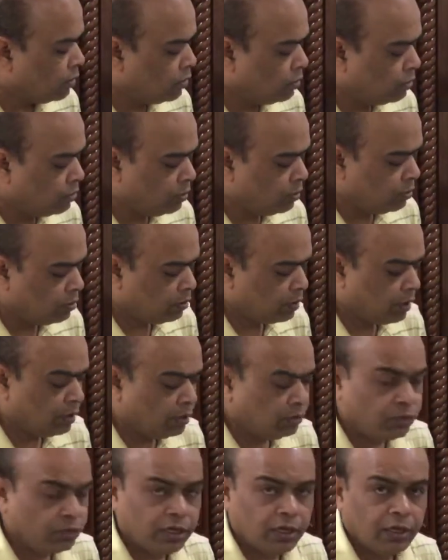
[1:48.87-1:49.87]
2, and
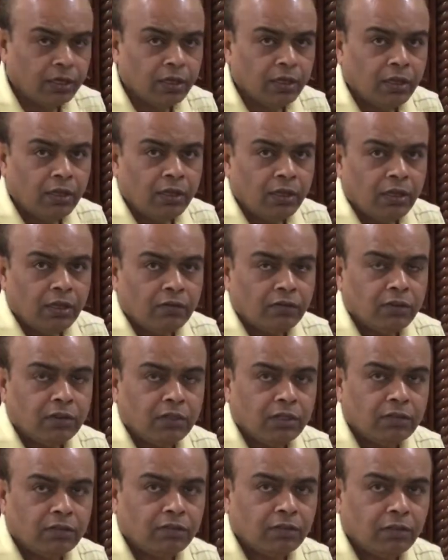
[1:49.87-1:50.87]
3. So
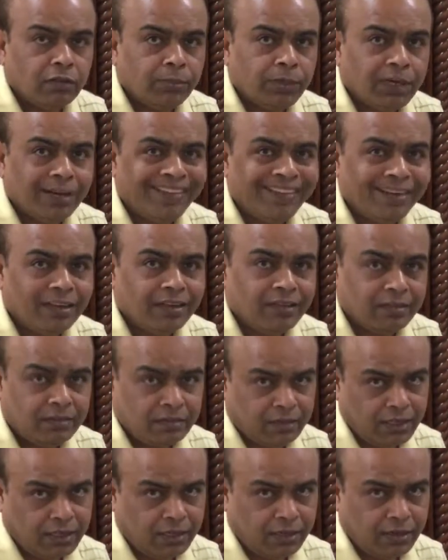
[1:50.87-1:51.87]
this is your middle C.
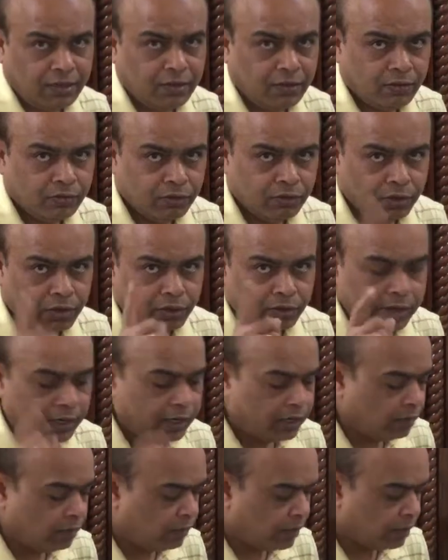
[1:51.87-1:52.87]
So you have to
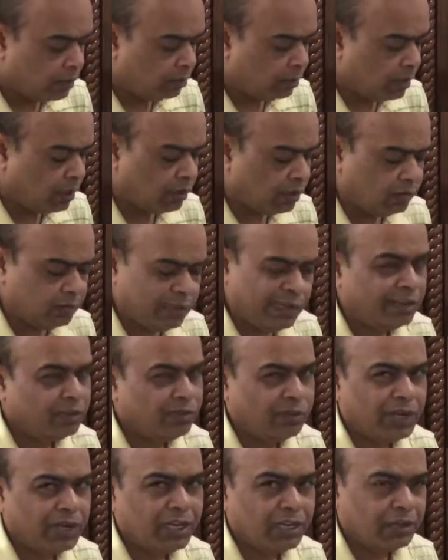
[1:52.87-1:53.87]
identify the middle C, and it's
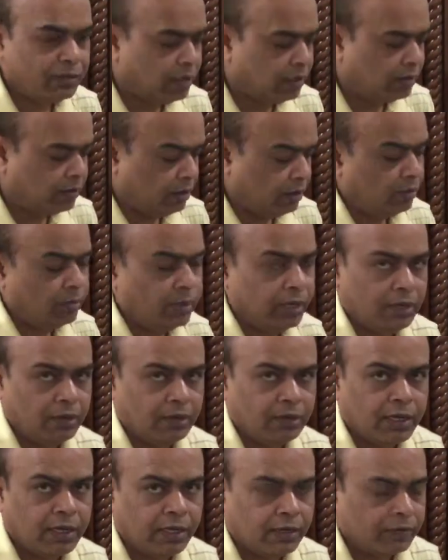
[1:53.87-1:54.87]
very easy. It's in the middle,
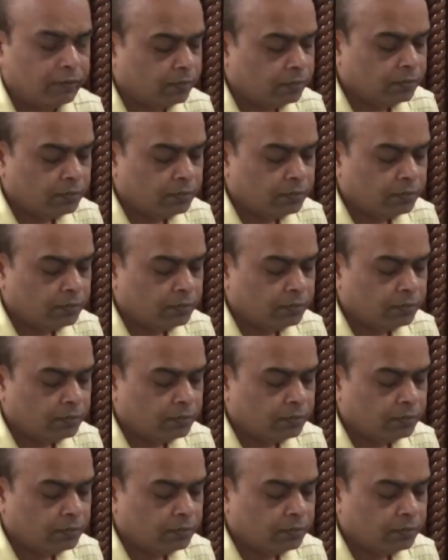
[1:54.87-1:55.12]
kind of.